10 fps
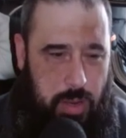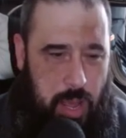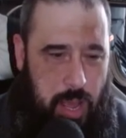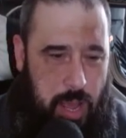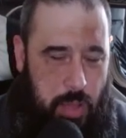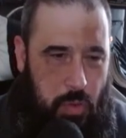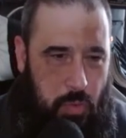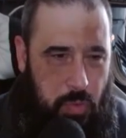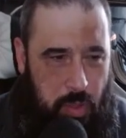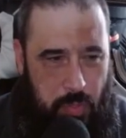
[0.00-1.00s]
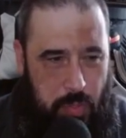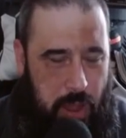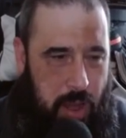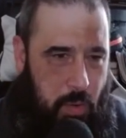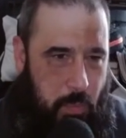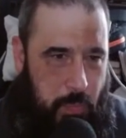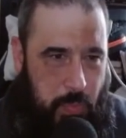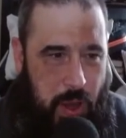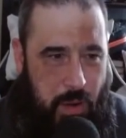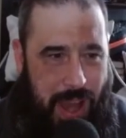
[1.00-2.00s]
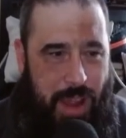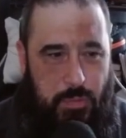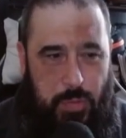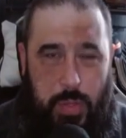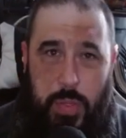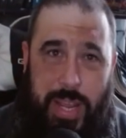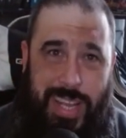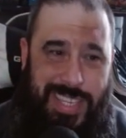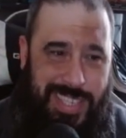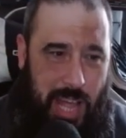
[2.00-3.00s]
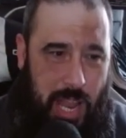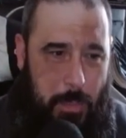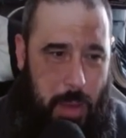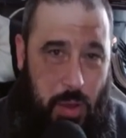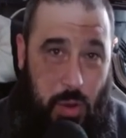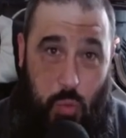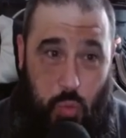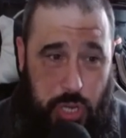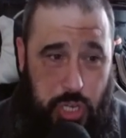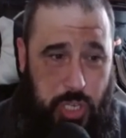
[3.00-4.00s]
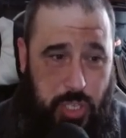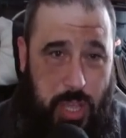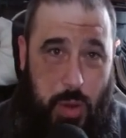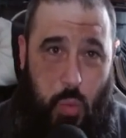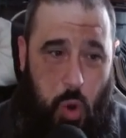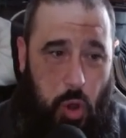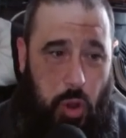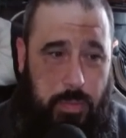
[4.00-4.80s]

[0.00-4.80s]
and they're everything a salamander wishes they were.